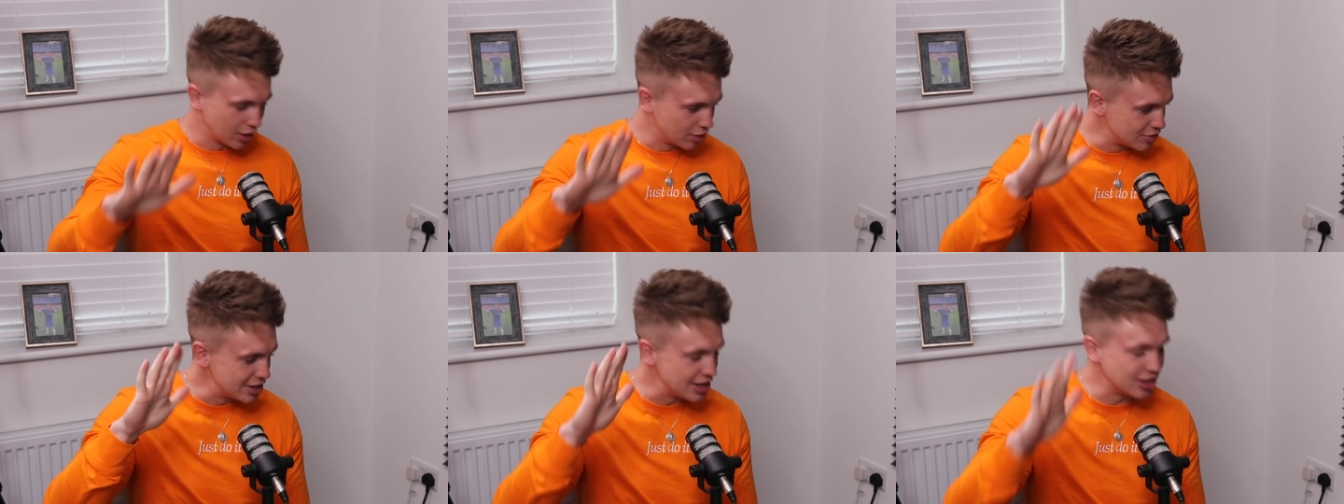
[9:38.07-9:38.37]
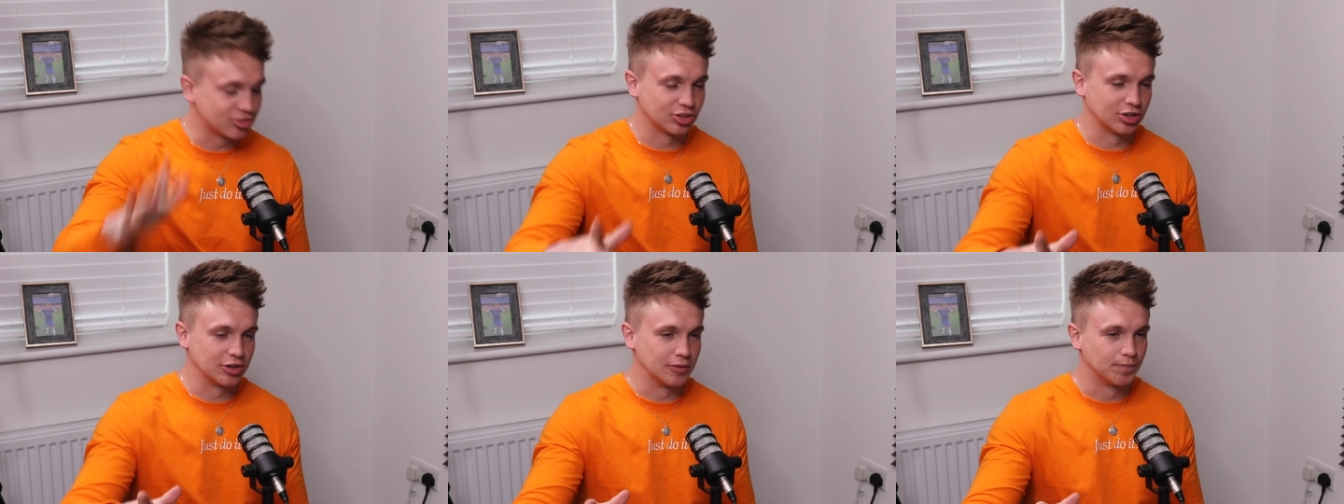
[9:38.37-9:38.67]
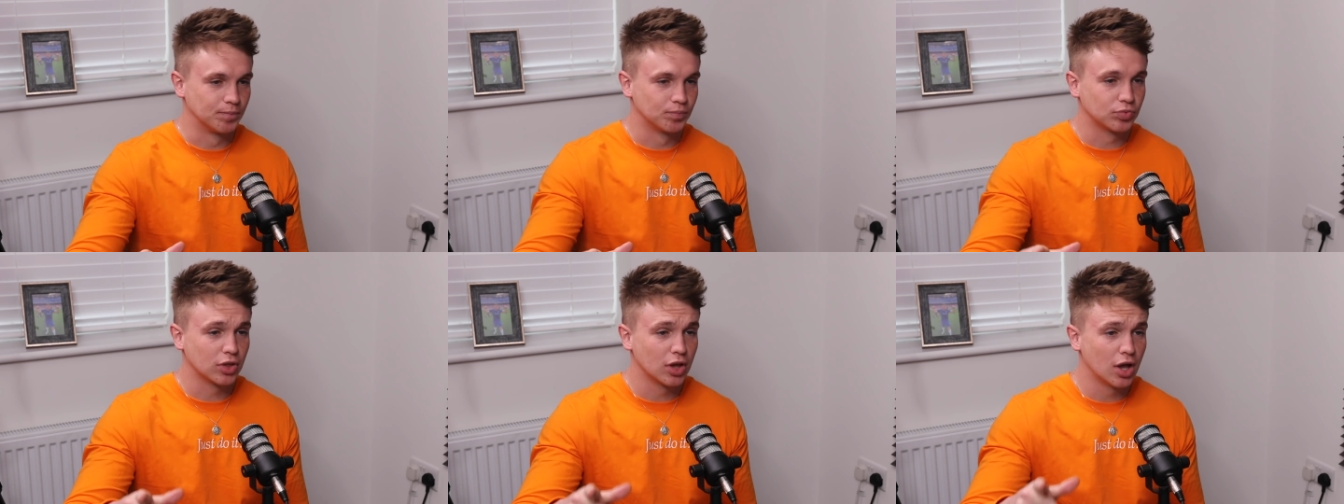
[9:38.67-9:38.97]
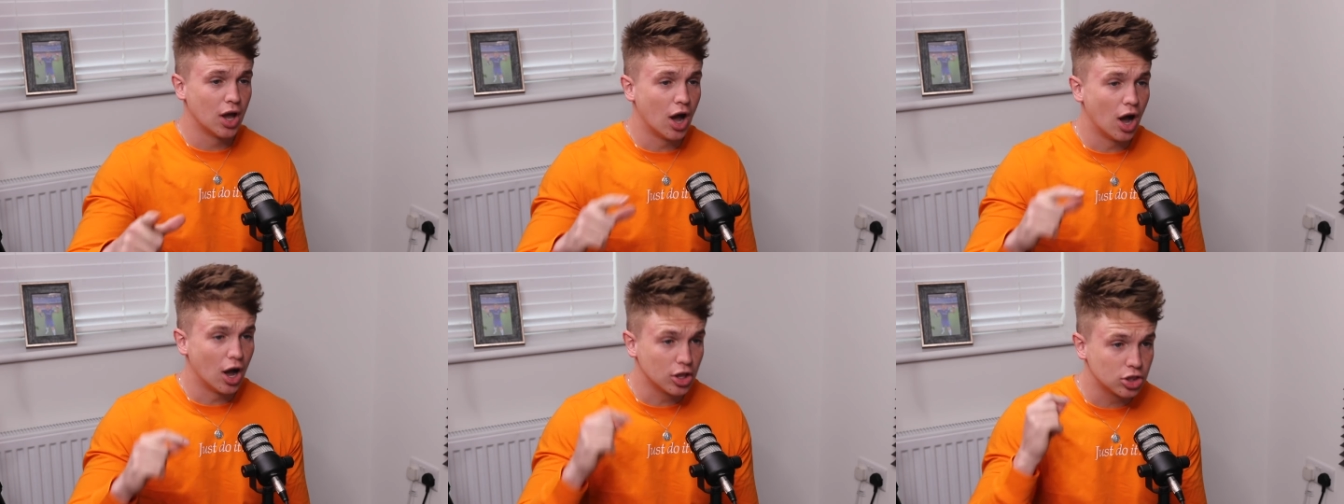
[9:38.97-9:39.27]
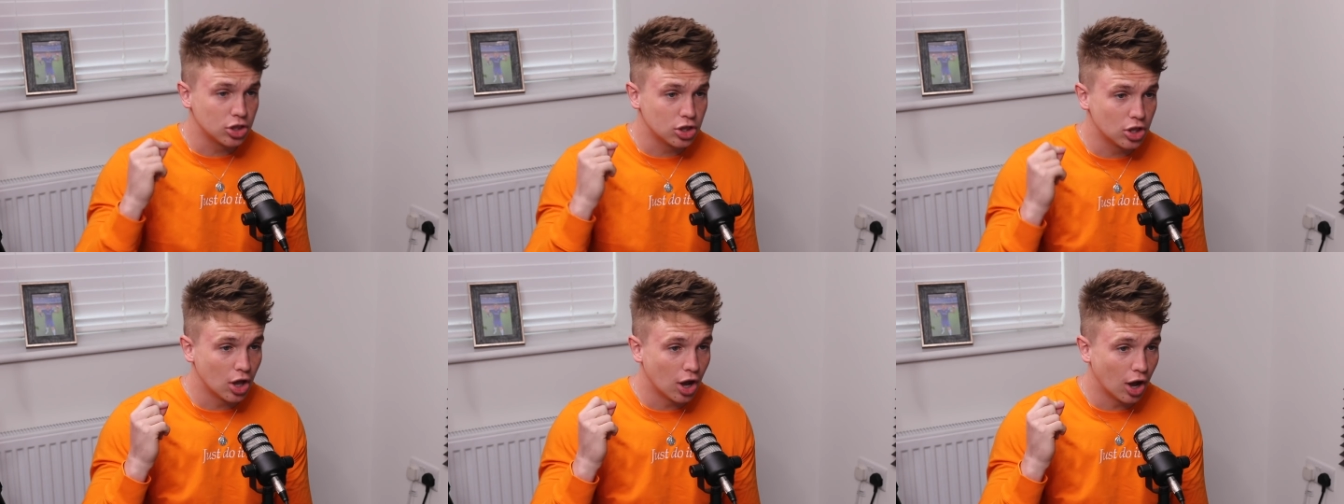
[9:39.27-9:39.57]
Listen,
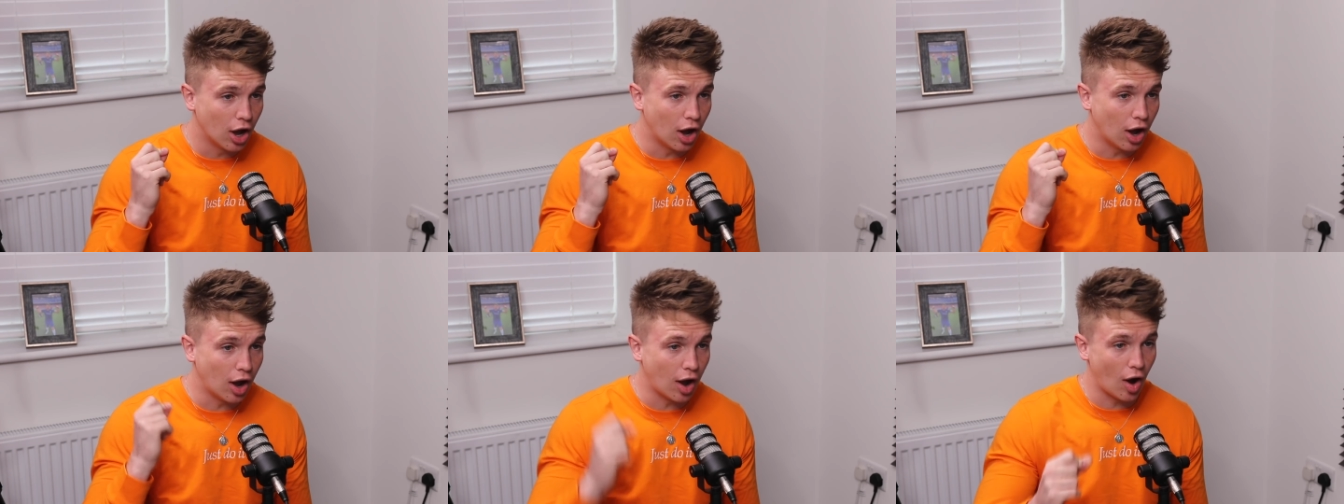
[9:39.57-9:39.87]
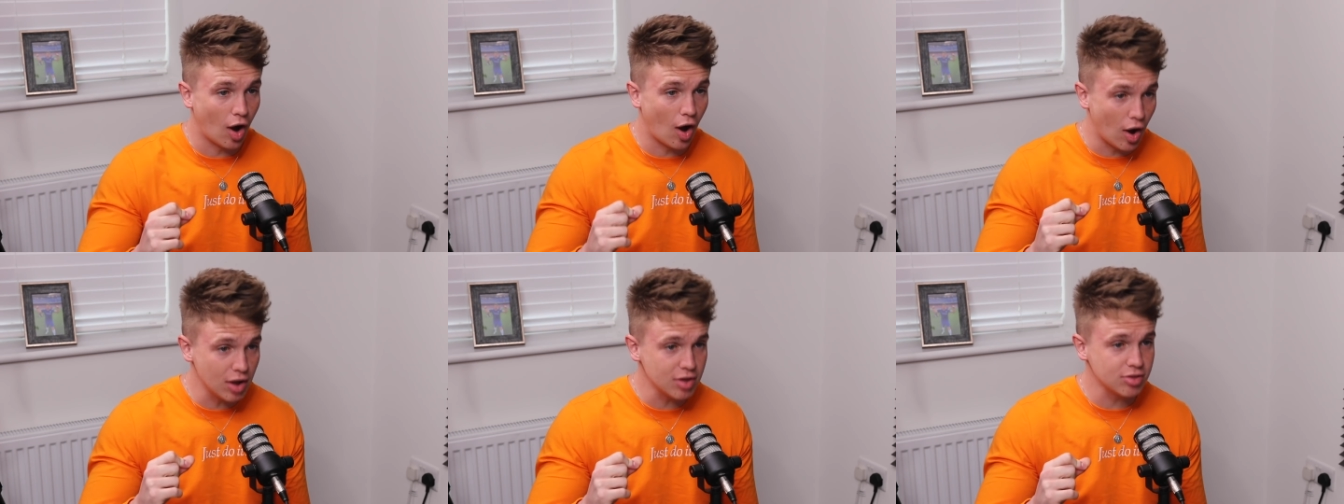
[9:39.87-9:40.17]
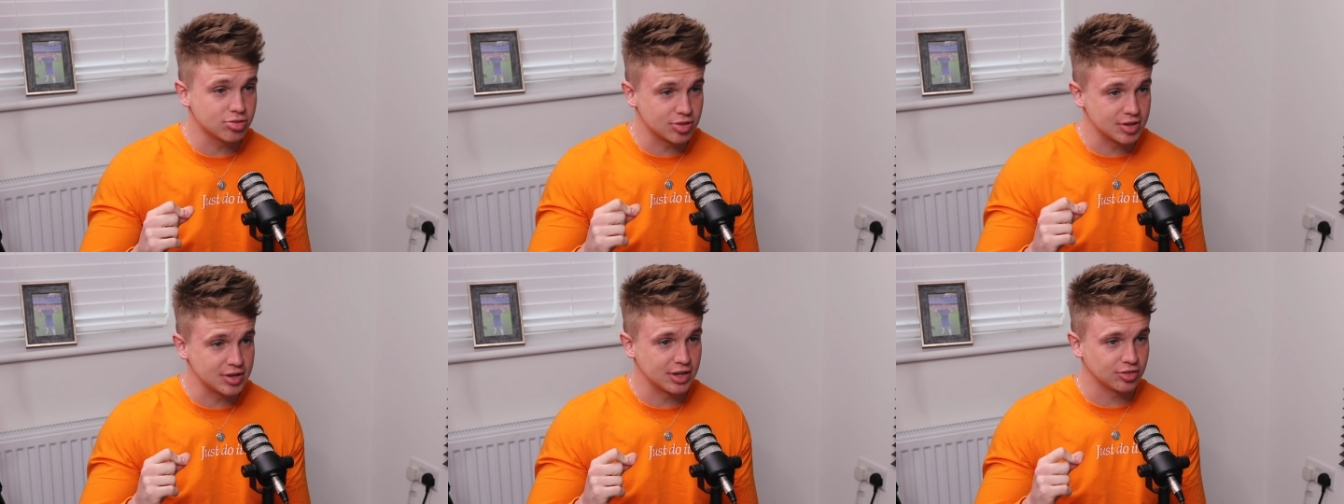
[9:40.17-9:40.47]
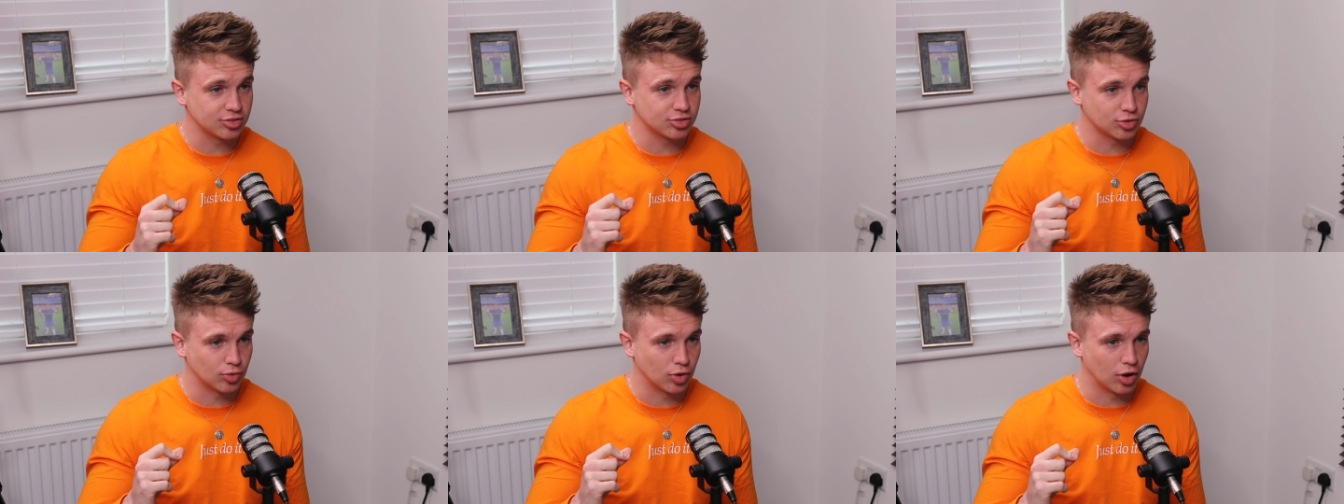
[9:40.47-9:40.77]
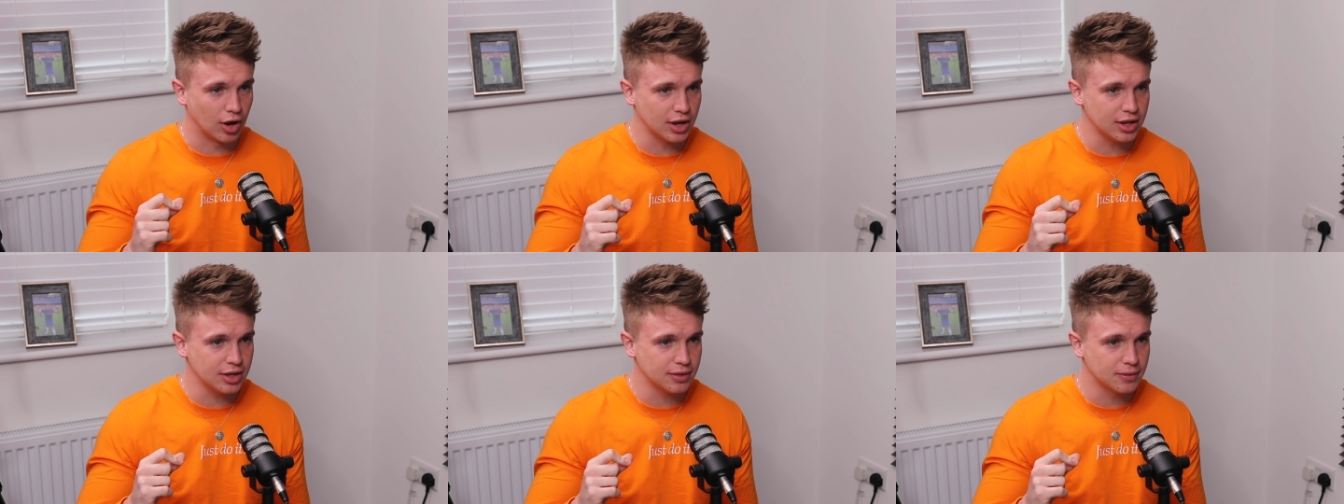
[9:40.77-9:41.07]
I think it's all
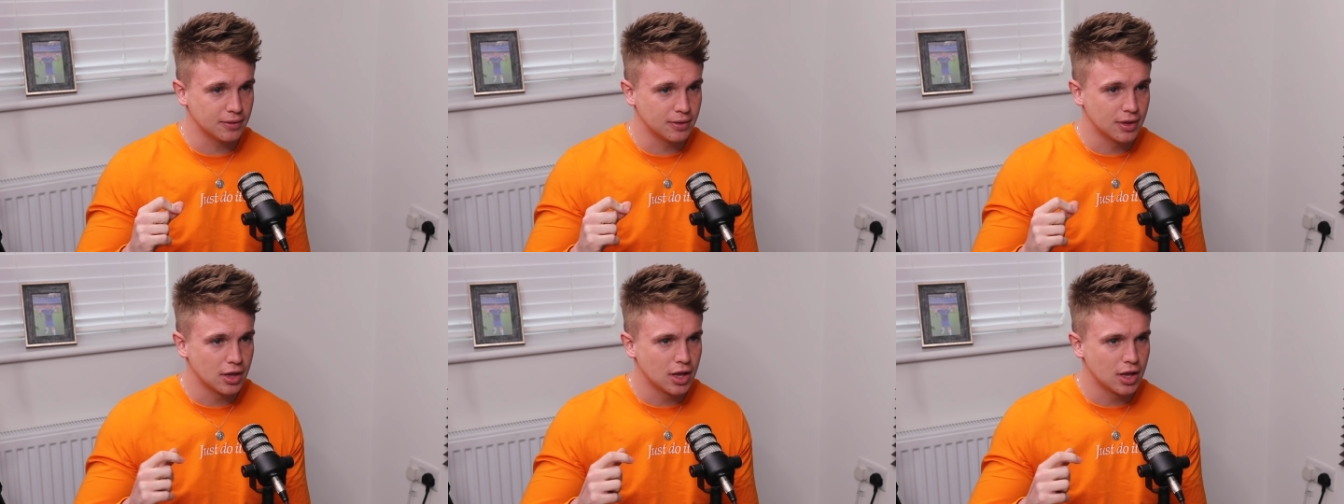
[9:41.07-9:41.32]
right